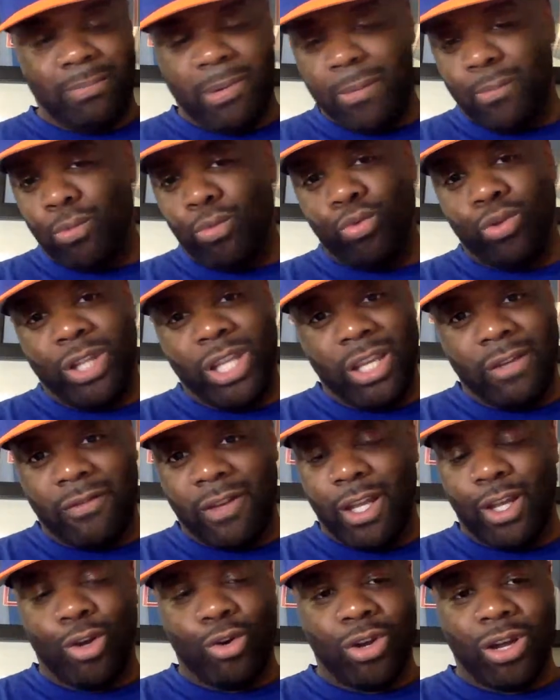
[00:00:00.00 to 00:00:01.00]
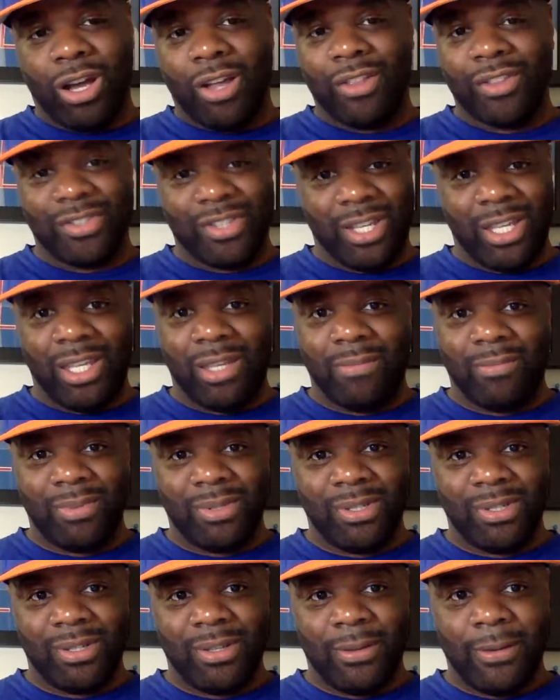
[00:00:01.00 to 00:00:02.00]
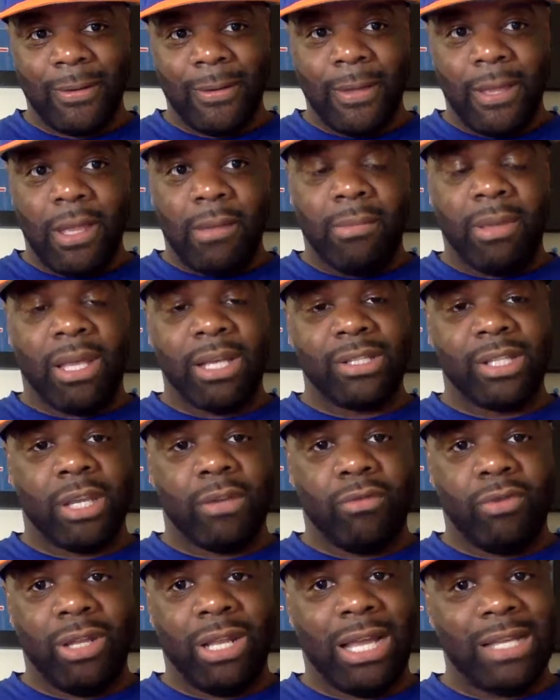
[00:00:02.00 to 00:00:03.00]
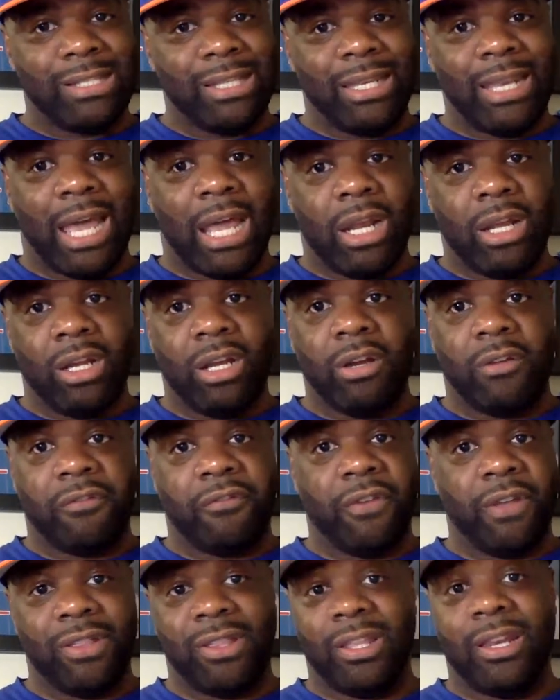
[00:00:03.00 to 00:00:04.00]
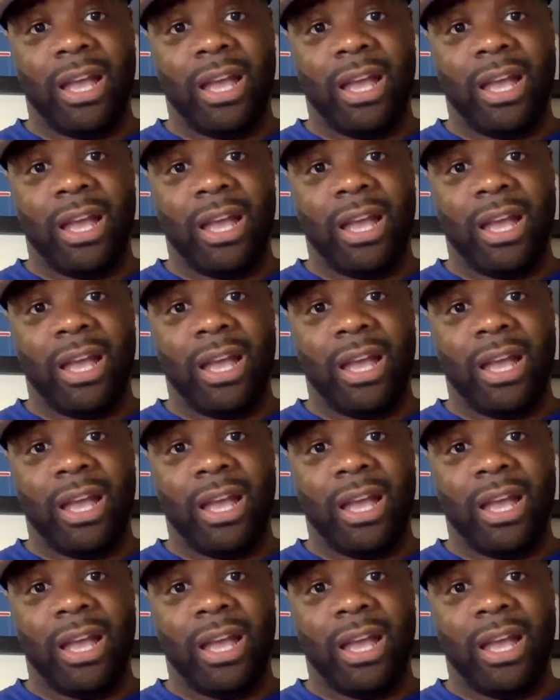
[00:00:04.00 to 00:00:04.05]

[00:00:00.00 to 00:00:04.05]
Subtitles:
people leave and they go to other teams because they realize they're not a good fit.